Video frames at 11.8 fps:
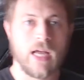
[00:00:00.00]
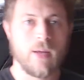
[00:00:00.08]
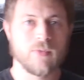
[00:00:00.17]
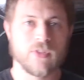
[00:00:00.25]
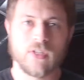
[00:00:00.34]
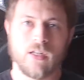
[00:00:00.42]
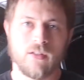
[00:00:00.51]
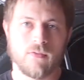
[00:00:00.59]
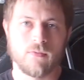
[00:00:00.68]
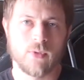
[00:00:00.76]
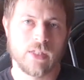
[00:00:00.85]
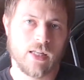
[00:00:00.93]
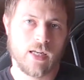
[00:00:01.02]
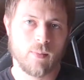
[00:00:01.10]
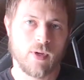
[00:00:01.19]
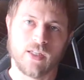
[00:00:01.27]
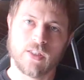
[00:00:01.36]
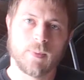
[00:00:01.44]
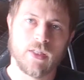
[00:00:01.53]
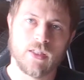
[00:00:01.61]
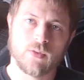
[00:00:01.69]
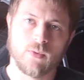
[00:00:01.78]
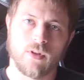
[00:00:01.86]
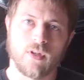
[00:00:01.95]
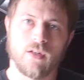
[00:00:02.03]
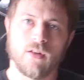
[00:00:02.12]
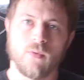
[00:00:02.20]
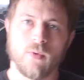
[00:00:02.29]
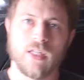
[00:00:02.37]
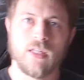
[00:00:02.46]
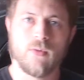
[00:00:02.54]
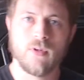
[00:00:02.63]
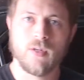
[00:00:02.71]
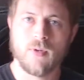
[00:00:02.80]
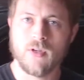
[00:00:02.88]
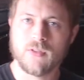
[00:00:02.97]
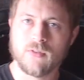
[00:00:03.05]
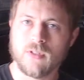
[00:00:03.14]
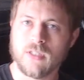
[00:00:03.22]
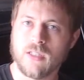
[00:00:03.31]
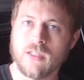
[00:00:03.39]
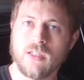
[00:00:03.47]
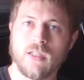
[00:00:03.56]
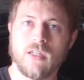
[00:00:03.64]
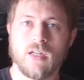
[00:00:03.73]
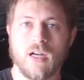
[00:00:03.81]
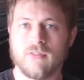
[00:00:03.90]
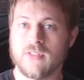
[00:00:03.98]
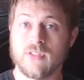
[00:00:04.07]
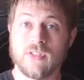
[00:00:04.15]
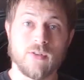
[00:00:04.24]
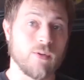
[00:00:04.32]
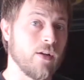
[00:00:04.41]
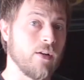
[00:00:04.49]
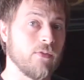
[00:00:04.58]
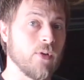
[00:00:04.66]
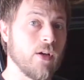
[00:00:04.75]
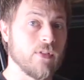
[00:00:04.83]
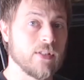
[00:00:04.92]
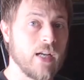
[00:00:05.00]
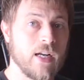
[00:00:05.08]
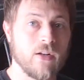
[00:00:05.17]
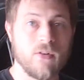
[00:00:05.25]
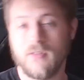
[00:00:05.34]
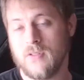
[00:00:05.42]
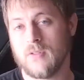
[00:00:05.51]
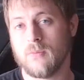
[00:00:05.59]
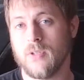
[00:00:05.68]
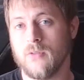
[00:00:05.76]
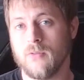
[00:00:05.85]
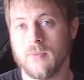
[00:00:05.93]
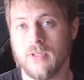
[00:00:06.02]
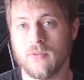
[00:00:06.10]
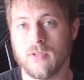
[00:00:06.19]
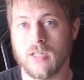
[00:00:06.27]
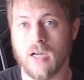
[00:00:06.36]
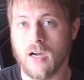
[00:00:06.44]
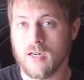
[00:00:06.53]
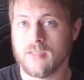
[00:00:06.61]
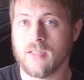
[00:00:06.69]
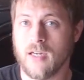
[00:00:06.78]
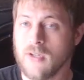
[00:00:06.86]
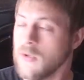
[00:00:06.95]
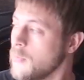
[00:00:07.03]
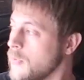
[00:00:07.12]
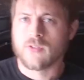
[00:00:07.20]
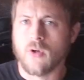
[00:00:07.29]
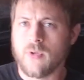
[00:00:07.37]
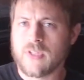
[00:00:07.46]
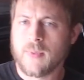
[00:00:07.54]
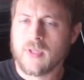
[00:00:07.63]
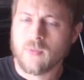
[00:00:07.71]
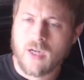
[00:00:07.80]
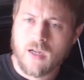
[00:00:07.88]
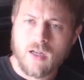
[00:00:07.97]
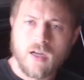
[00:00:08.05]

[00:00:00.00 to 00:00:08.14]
I'm just kind of relaying my experience with kind of the way he went about doing it. Obviously, if you have a dyno, this is what you would be doing on a dyno. So we spent a while